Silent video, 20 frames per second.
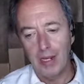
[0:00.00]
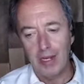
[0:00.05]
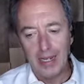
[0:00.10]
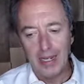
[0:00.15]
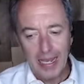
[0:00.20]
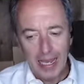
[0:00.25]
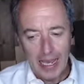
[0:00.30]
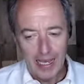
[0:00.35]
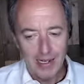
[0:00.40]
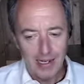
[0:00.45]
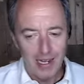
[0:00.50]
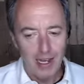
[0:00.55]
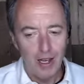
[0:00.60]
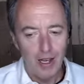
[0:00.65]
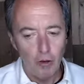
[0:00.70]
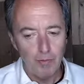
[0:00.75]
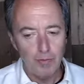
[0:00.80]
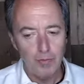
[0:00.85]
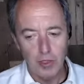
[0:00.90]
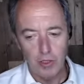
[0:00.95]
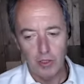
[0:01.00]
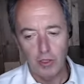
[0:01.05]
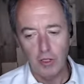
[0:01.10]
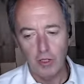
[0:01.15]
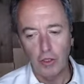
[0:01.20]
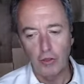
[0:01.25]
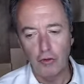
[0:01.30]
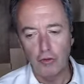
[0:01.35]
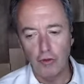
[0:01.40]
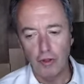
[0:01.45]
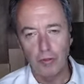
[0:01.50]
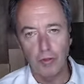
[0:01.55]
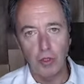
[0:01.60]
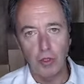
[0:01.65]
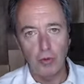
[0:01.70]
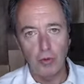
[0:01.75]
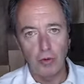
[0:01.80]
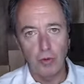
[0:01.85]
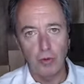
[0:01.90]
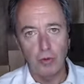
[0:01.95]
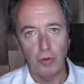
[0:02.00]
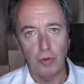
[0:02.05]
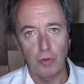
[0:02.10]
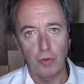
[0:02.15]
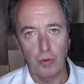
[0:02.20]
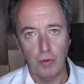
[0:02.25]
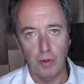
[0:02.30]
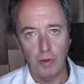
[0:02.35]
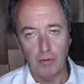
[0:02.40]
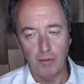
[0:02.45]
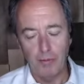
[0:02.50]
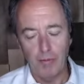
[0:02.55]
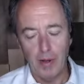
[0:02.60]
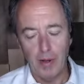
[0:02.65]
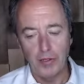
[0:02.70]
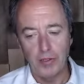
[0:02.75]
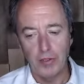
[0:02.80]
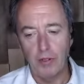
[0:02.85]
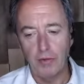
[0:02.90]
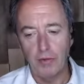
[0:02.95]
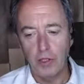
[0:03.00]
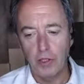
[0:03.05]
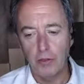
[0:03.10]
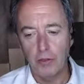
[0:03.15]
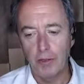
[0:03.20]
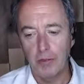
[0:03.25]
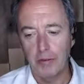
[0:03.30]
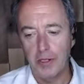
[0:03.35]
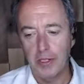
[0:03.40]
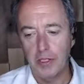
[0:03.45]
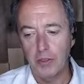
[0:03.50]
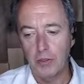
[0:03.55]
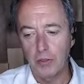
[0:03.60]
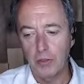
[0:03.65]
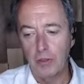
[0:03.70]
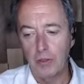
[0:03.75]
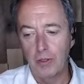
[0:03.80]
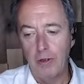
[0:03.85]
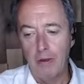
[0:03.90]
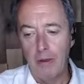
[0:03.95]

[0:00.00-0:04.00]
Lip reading: It can help to contribute to the positive experience.